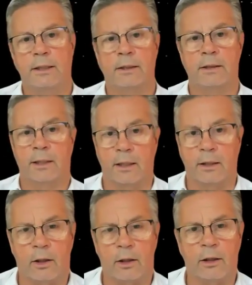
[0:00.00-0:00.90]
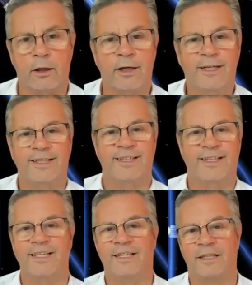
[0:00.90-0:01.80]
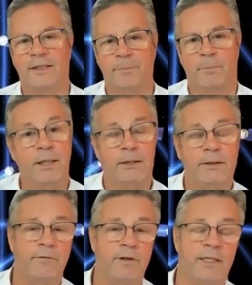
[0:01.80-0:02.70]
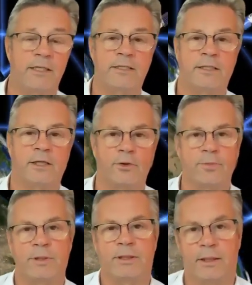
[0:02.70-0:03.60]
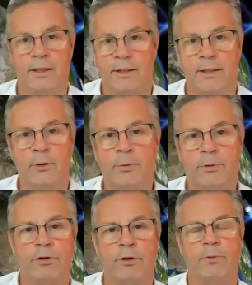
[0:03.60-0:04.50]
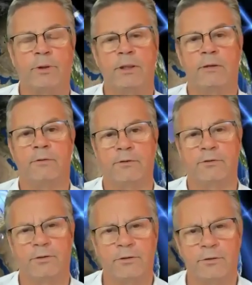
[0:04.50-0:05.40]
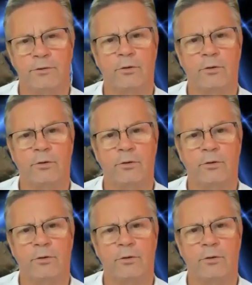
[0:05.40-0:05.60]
a car, a medical device in a hospital, an airport security device. Those